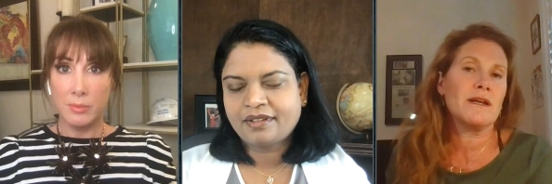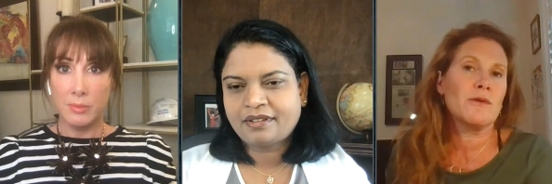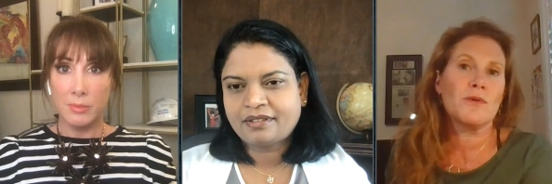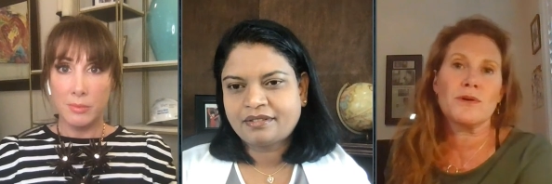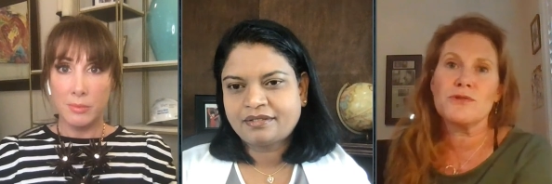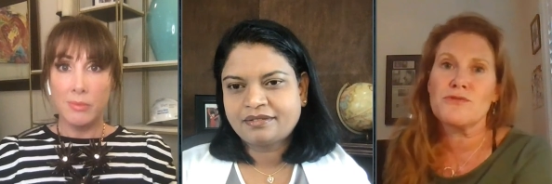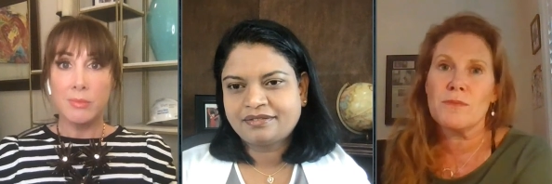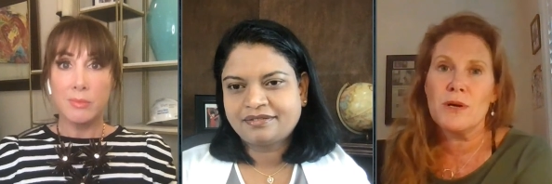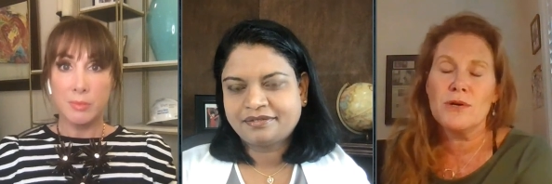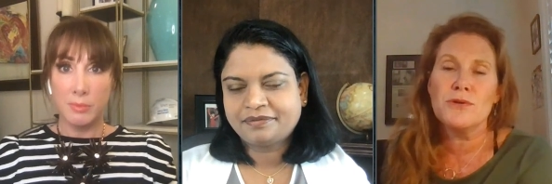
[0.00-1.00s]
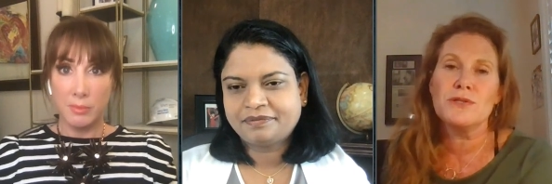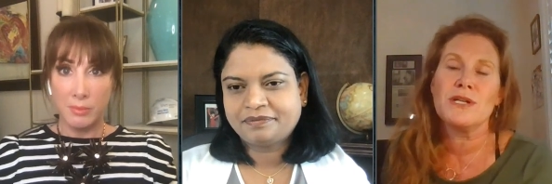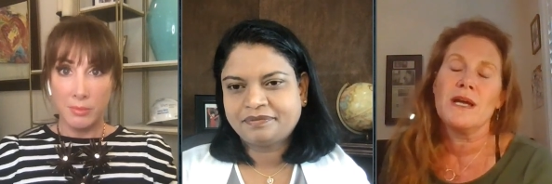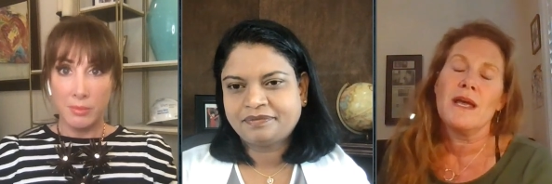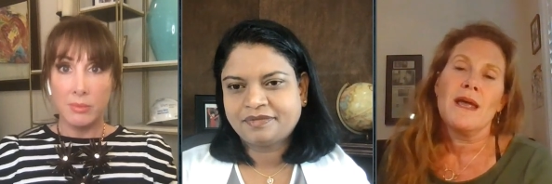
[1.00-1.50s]
Speaker 1: and getting workers remote
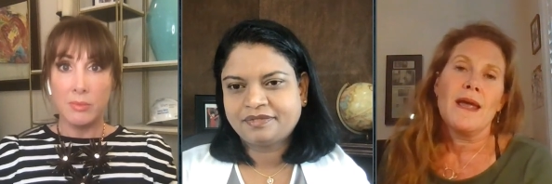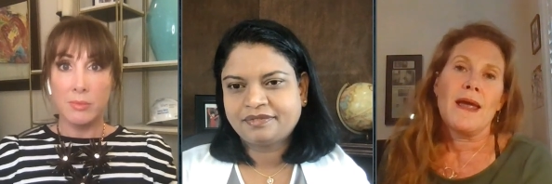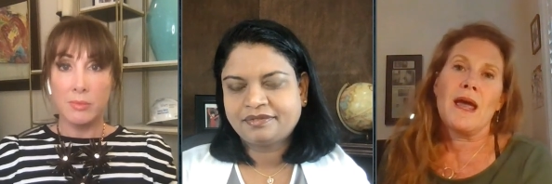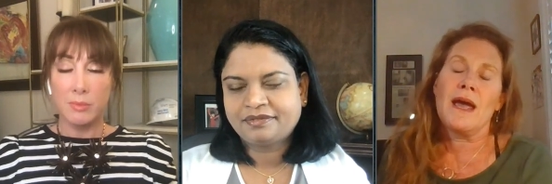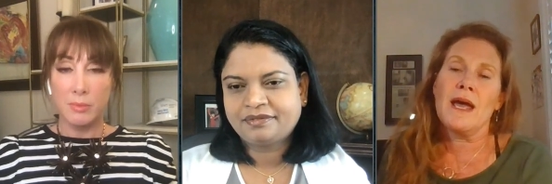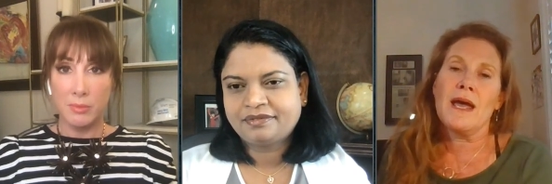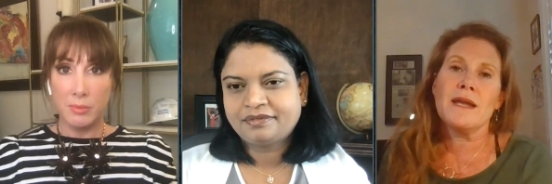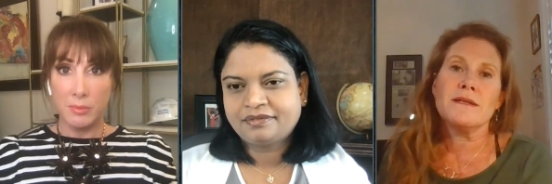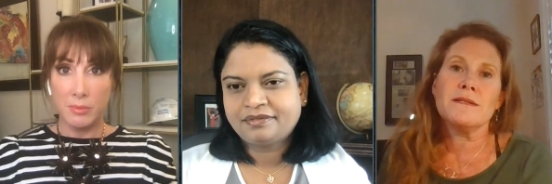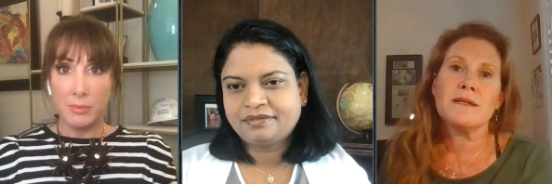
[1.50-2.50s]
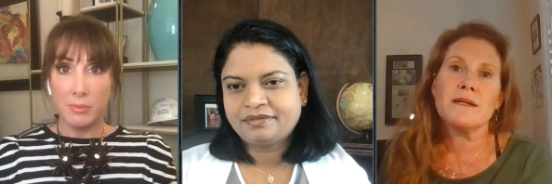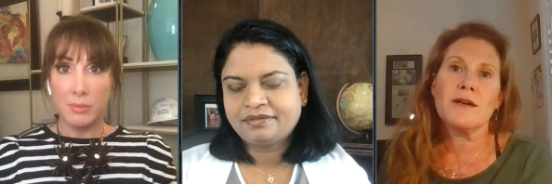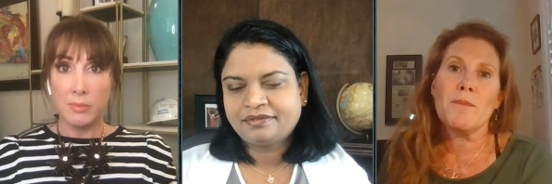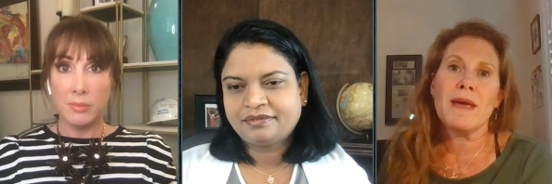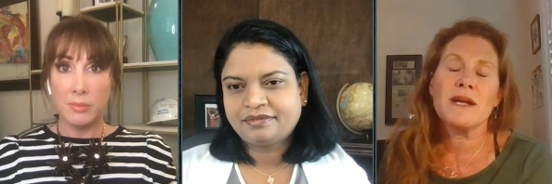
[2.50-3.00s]
and,
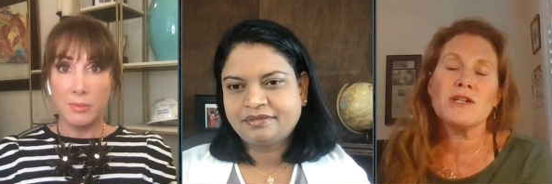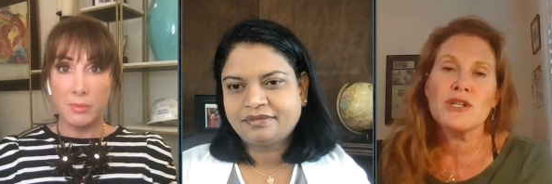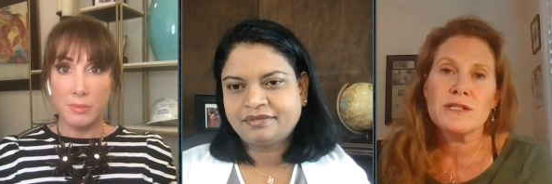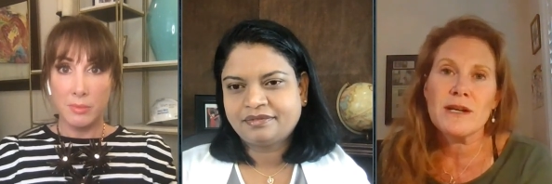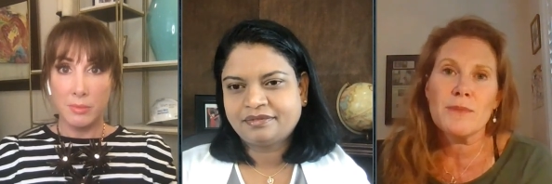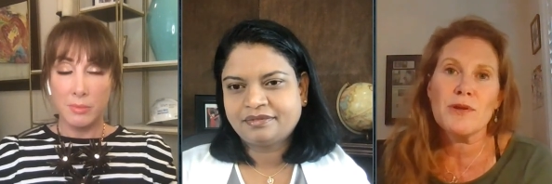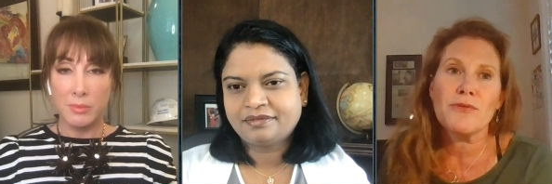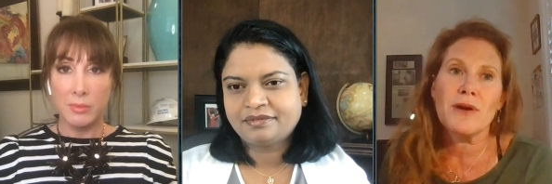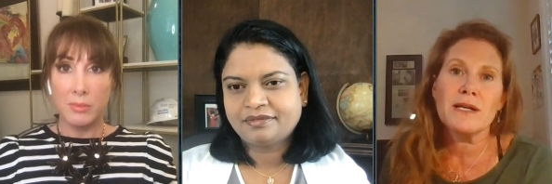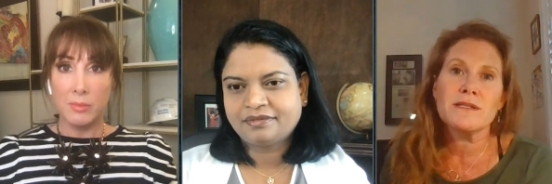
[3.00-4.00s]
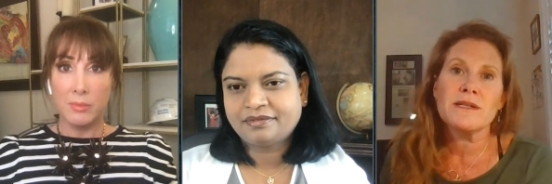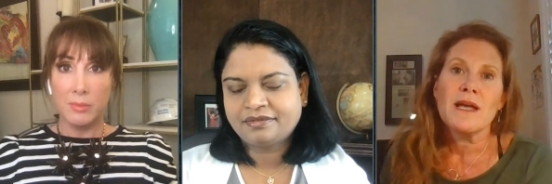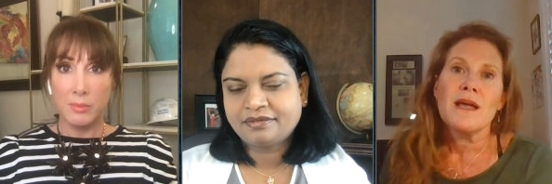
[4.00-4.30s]
you know, managing cyber threats,